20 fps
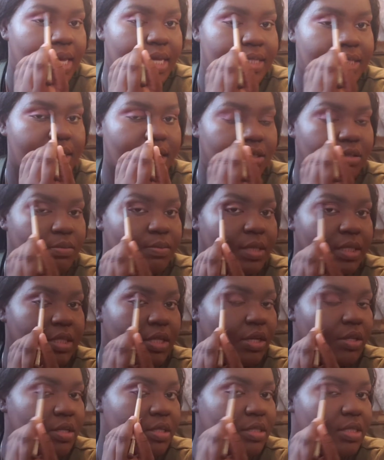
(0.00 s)
It sticks with me
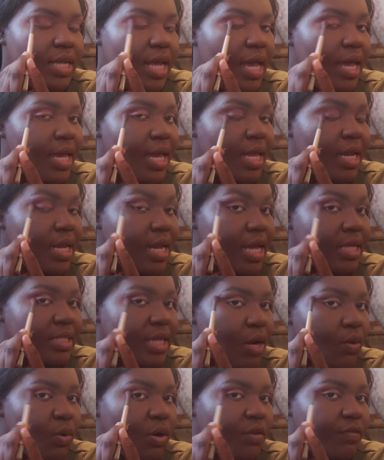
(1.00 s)
till this day. And yes,
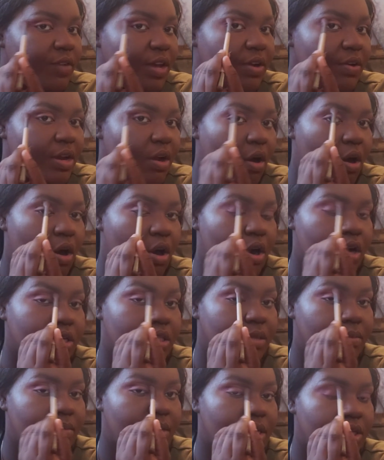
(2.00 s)
I work very
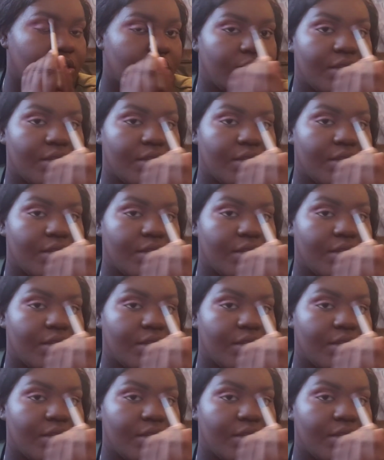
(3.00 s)
hard to make sure